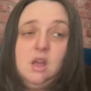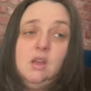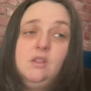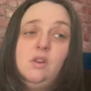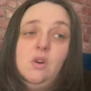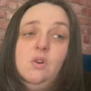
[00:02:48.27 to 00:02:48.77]

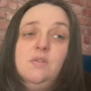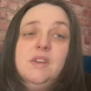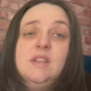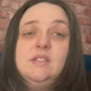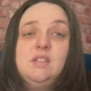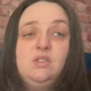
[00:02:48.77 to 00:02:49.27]
The culvert
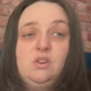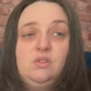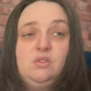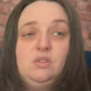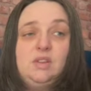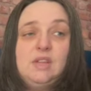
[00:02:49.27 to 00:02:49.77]
is a
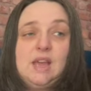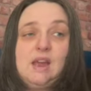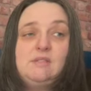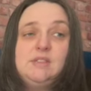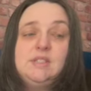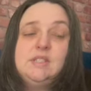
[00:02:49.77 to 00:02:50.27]
tunnel that
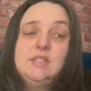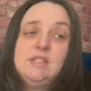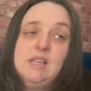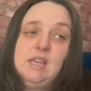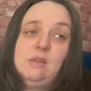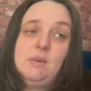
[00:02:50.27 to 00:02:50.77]
carries the
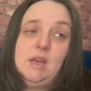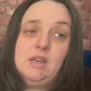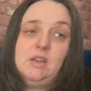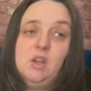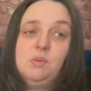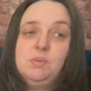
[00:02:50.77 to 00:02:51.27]
steam and
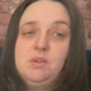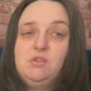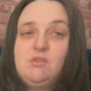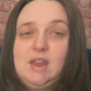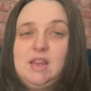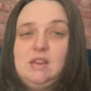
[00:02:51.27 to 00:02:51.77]
an open
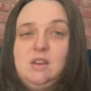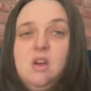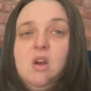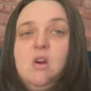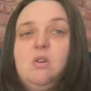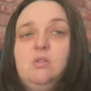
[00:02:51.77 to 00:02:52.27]
drain
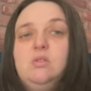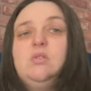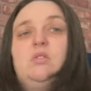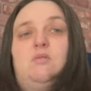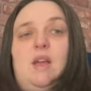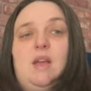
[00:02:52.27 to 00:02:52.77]
under
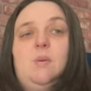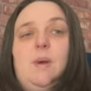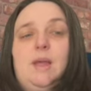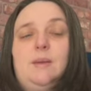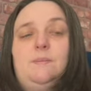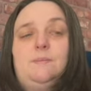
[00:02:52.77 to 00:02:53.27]
the railway.